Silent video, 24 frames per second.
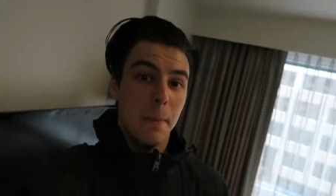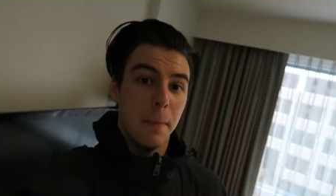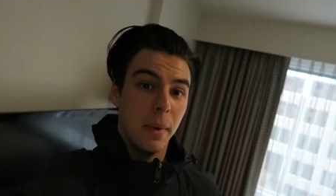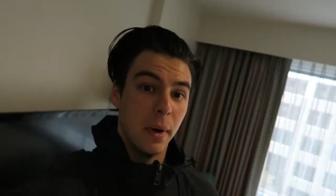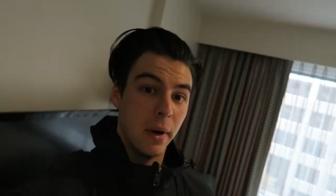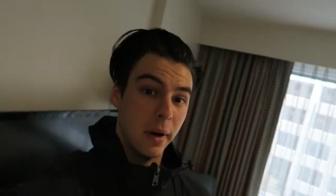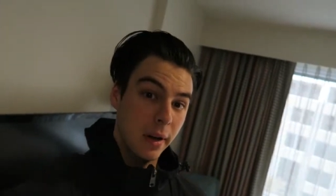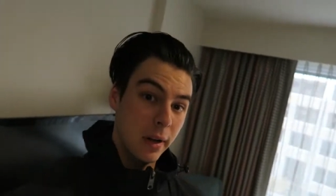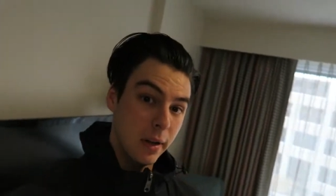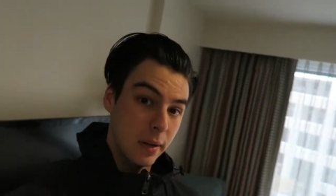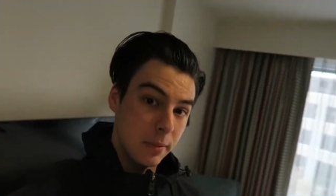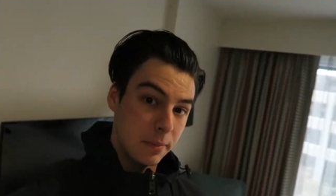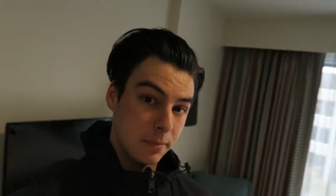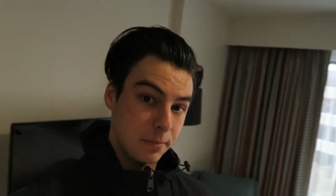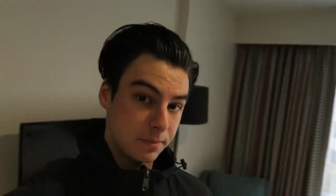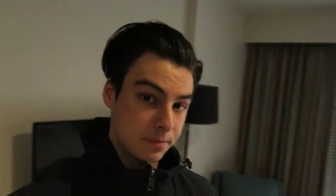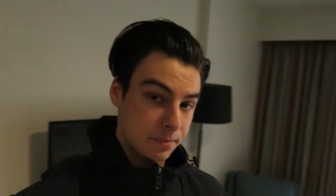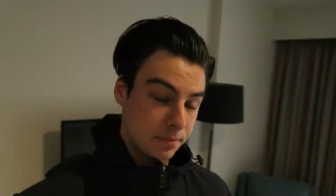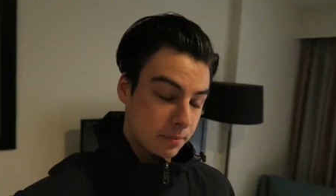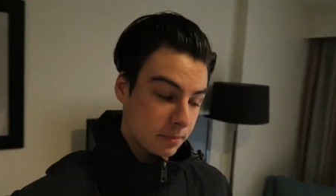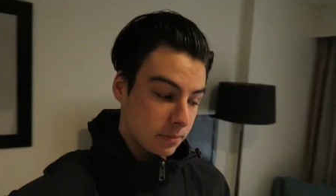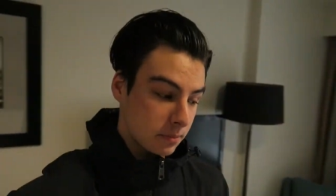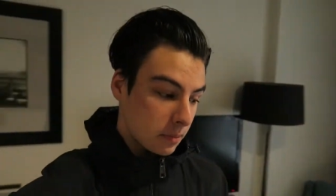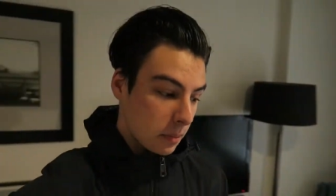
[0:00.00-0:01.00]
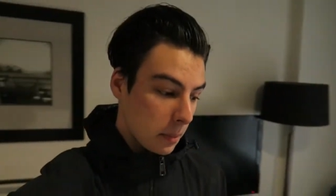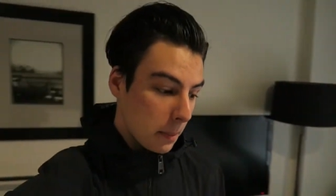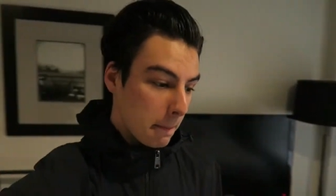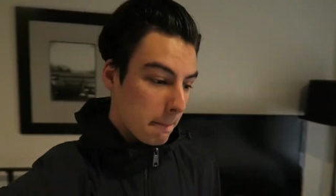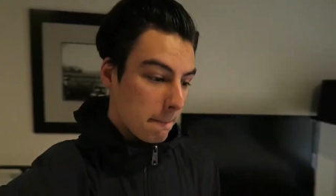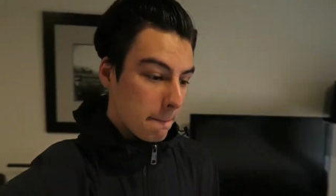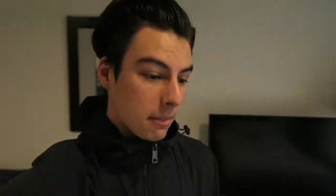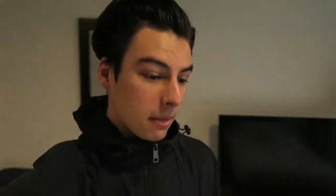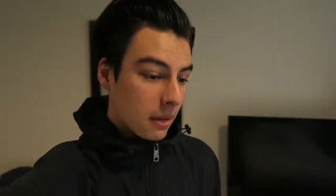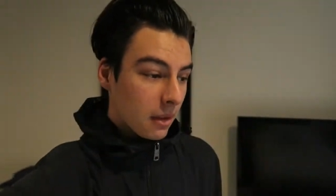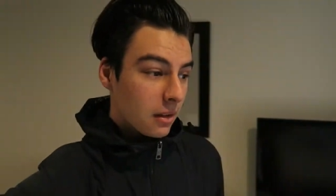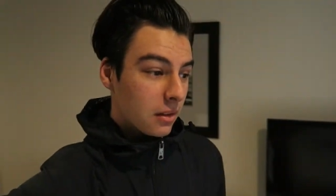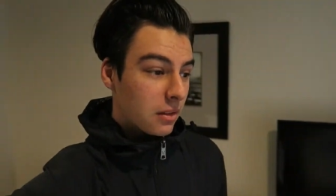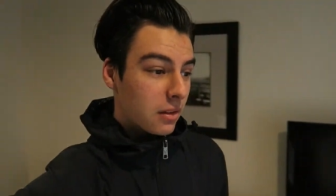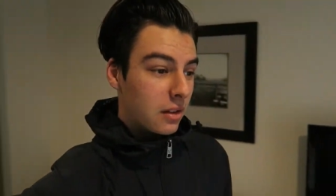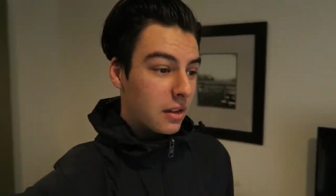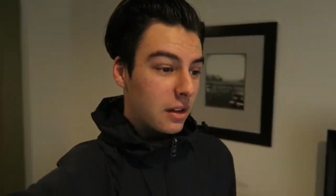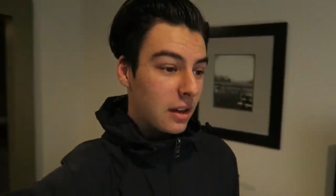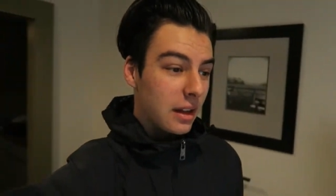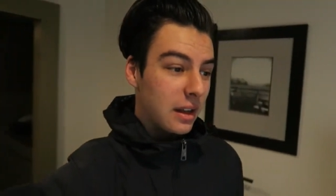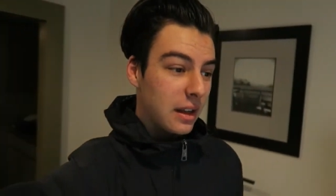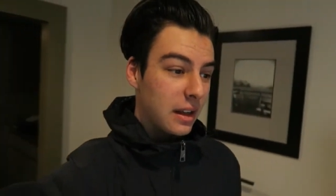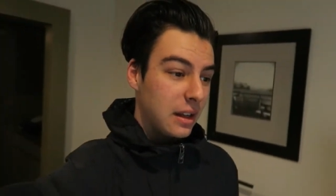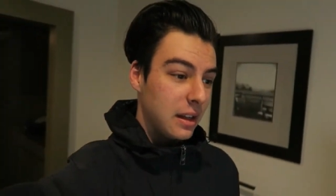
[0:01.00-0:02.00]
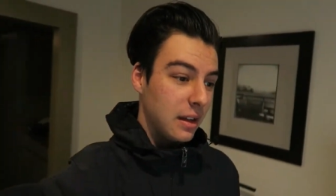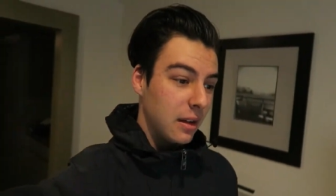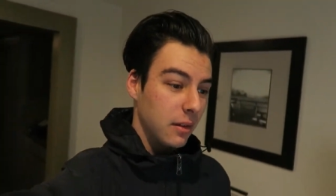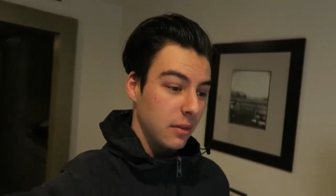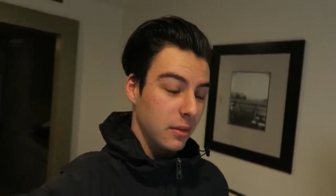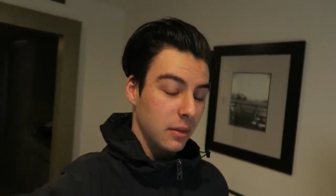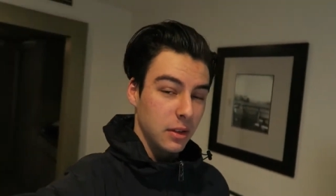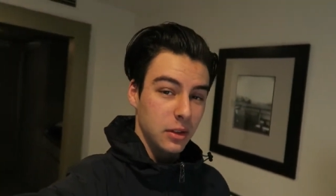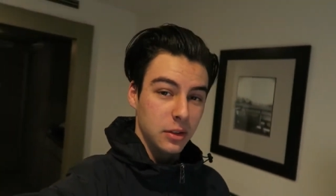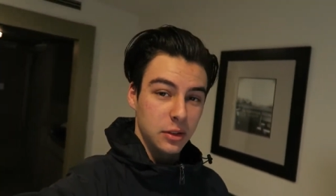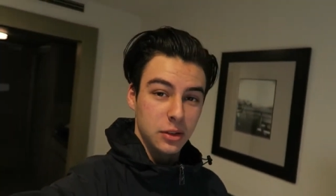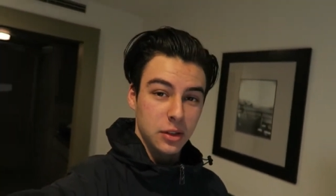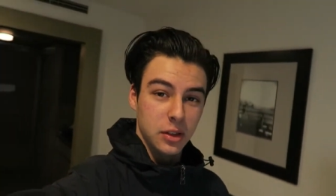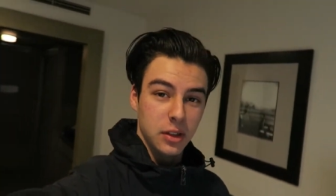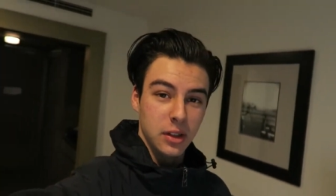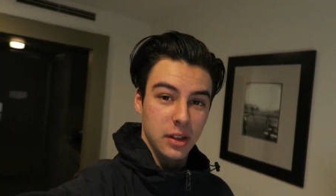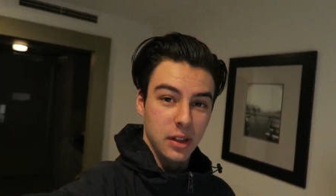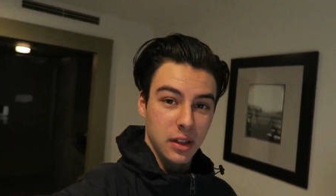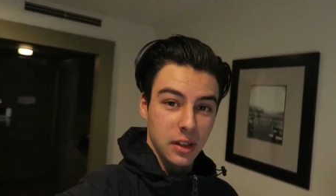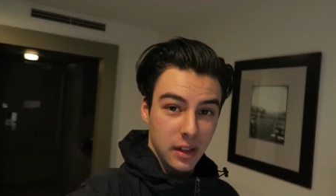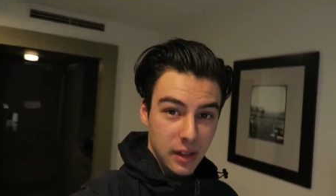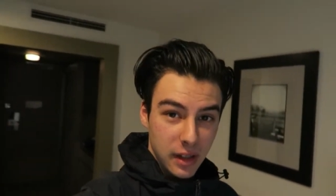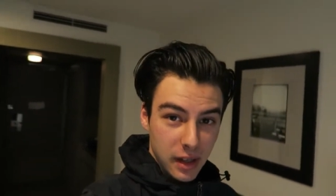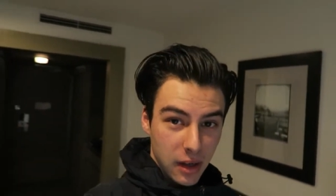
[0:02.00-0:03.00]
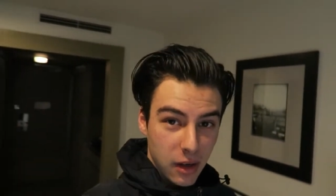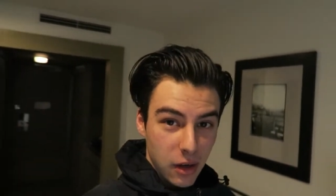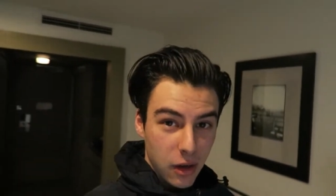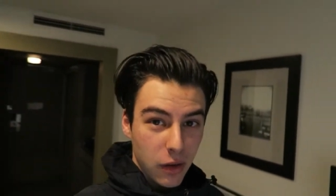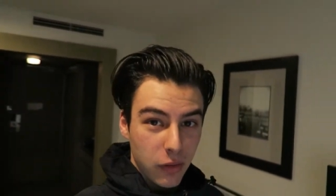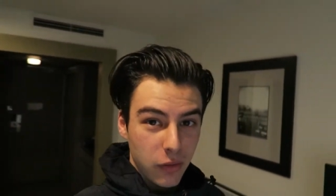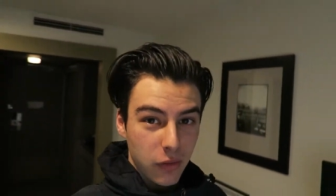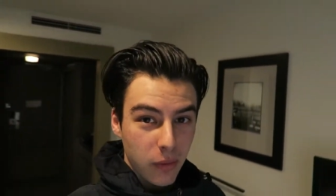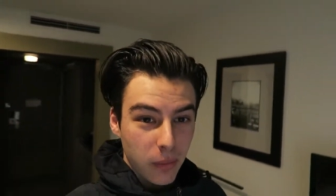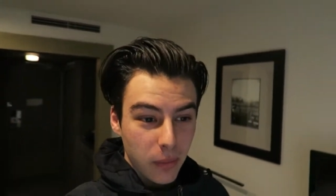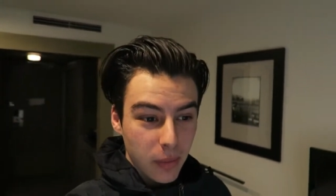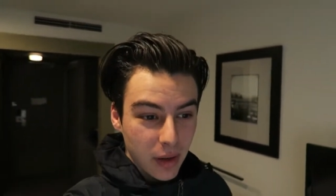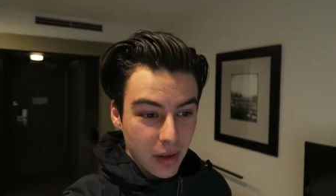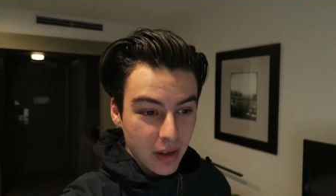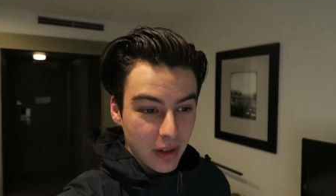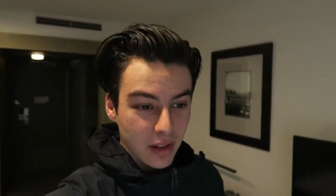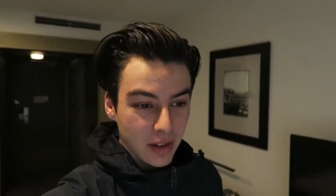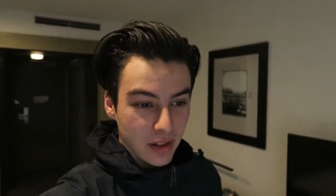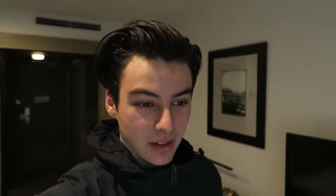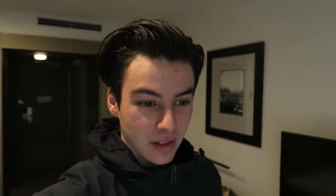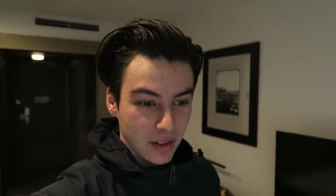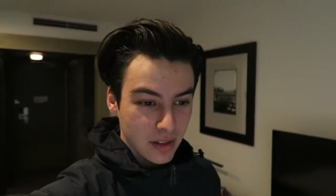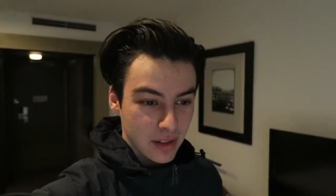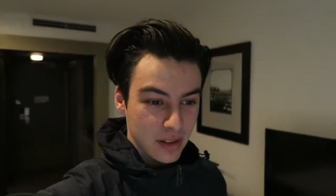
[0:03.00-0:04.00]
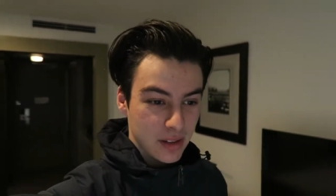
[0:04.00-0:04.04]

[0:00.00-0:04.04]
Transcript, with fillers: But, today I'm going to try and get over my